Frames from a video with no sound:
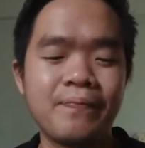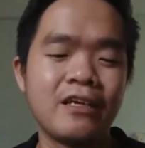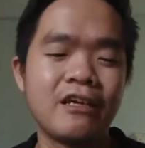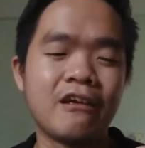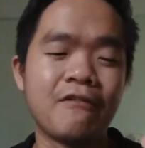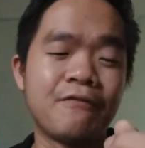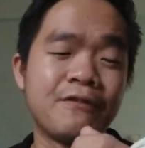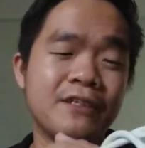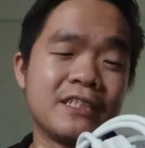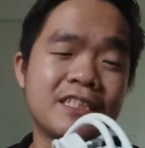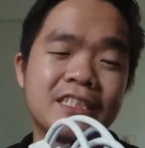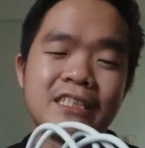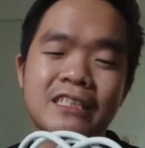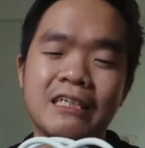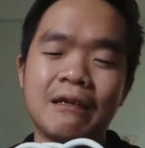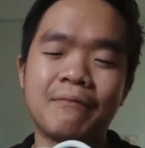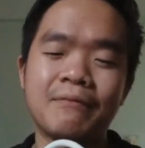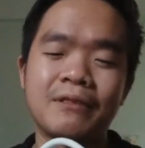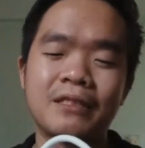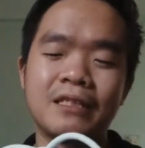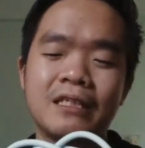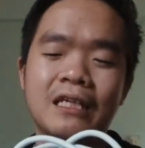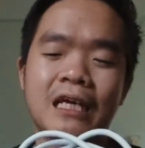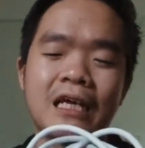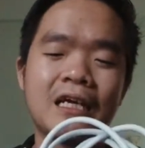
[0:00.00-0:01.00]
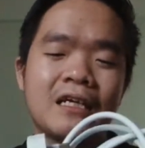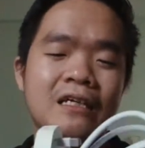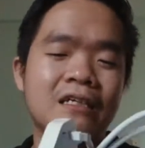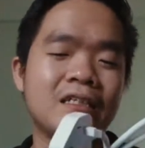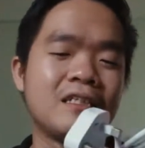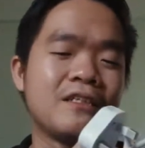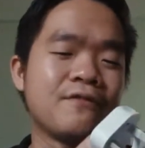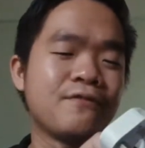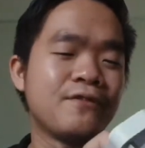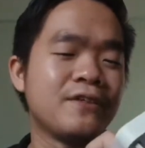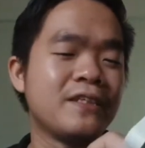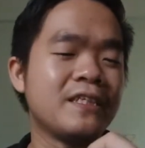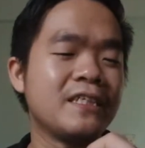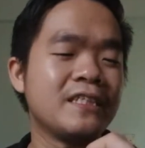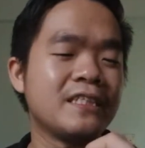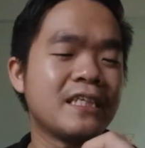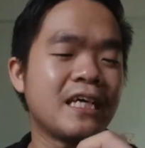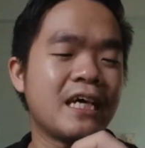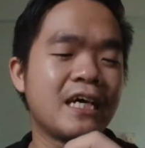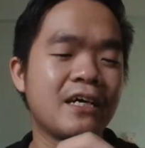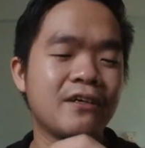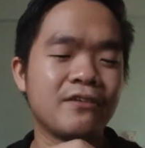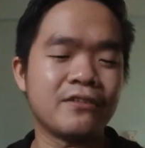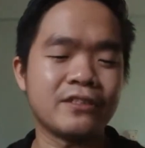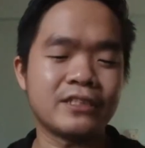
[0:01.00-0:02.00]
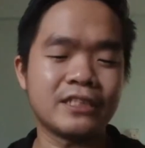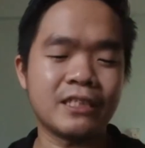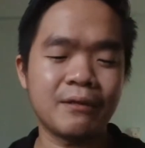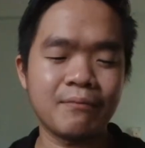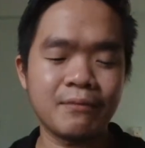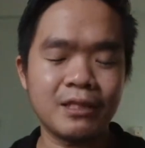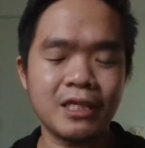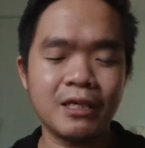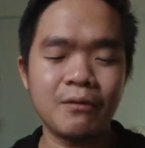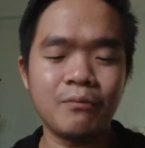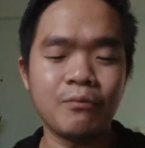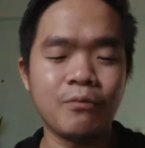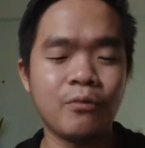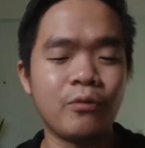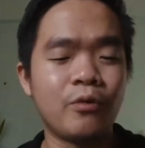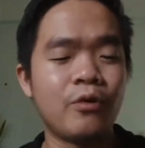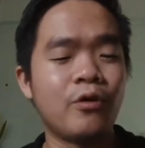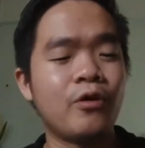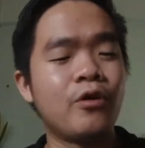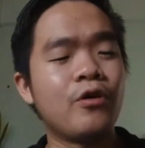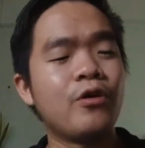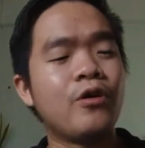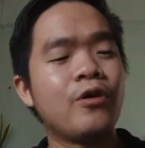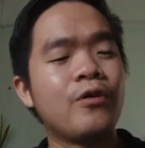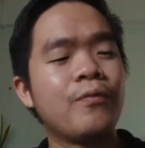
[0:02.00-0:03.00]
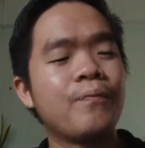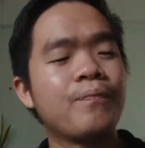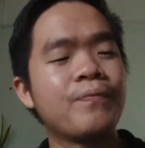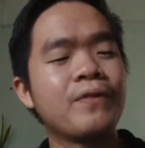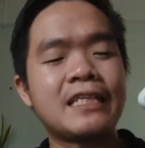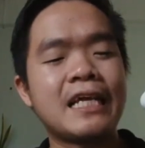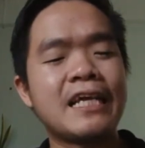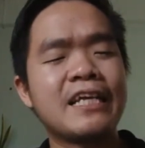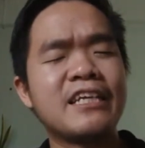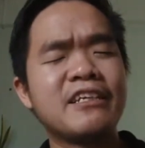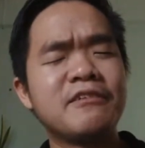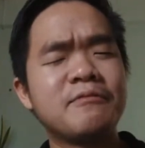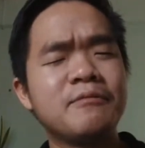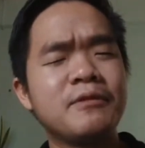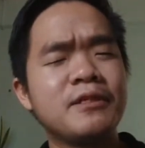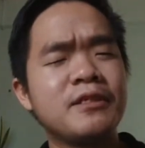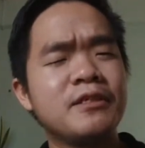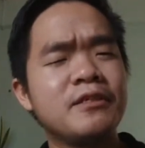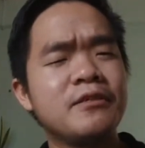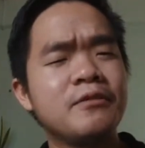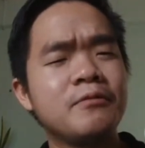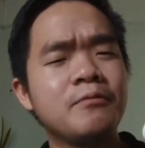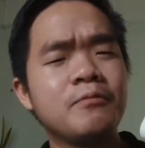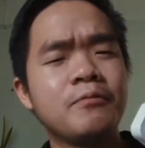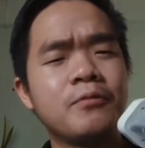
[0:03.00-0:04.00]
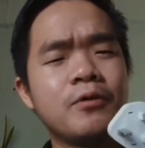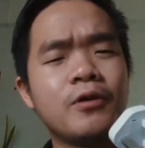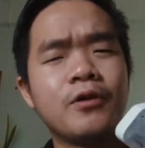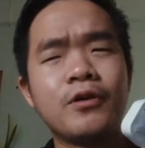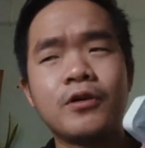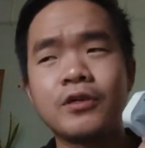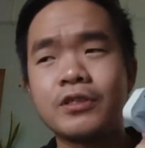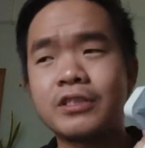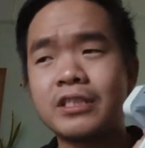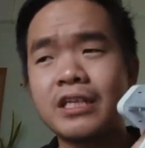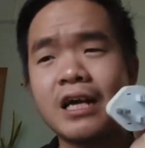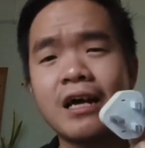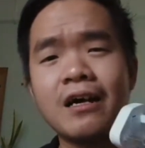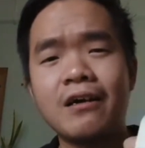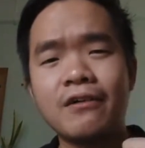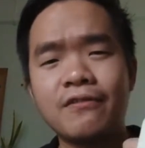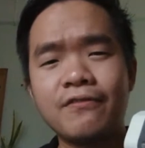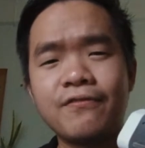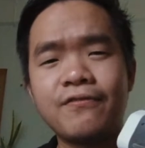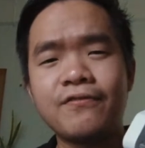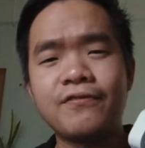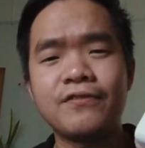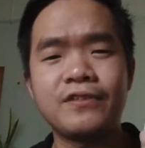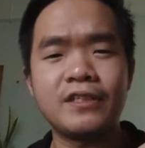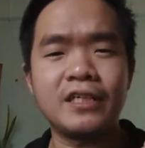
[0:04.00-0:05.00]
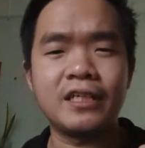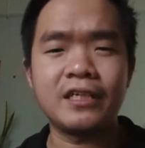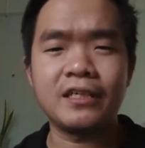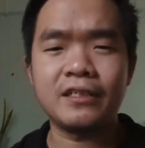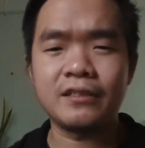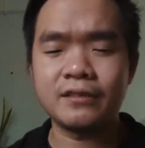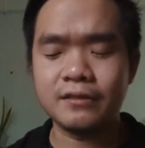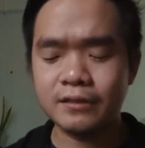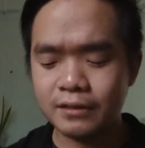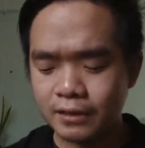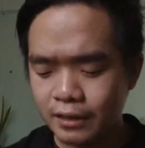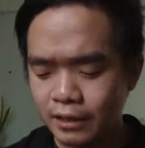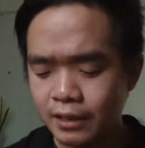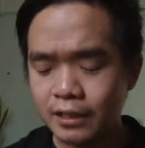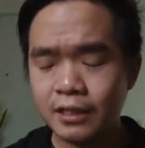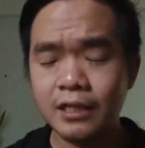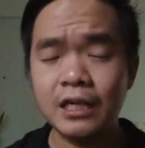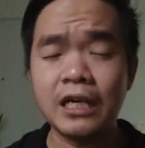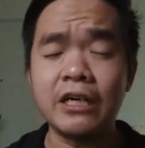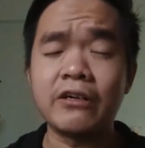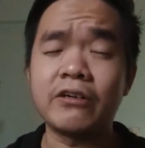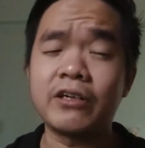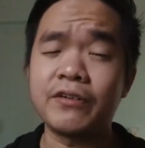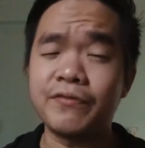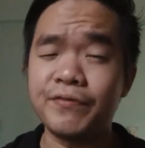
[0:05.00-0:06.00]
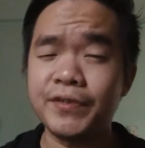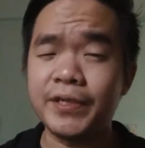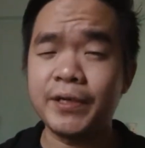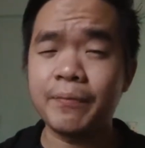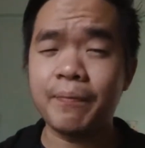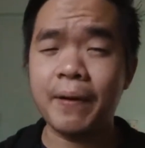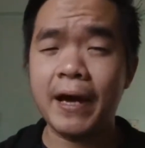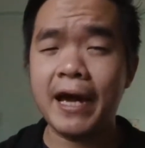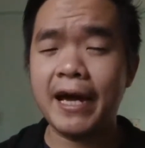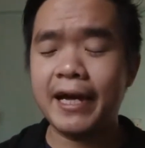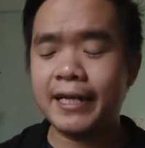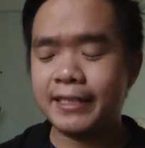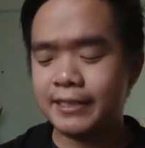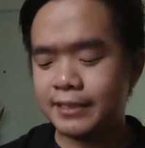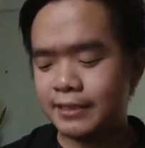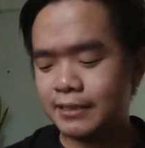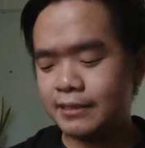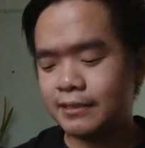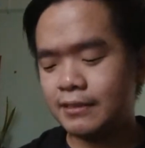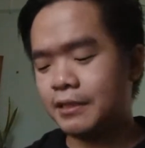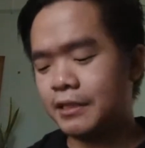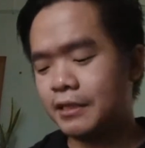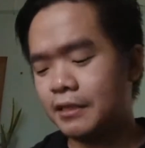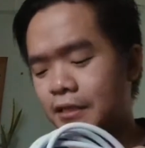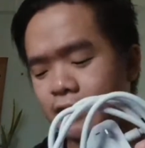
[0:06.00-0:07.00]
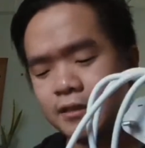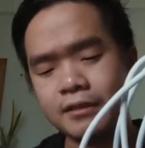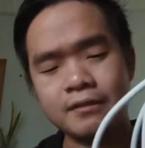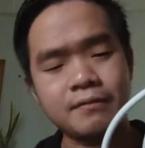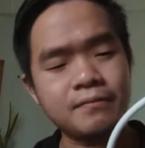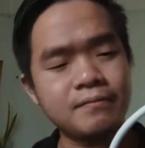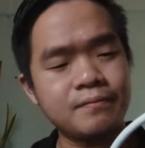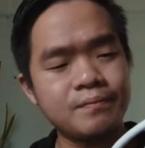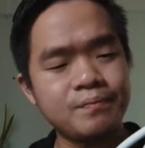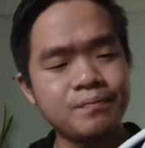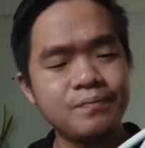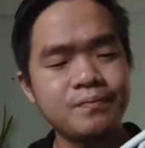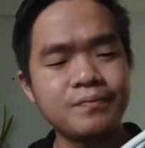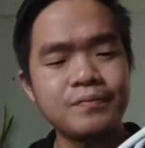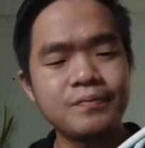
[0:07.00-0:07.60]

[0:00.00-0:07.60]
If it's some like a different design or something more sustainable, more tough, then I'll give it a pass. But then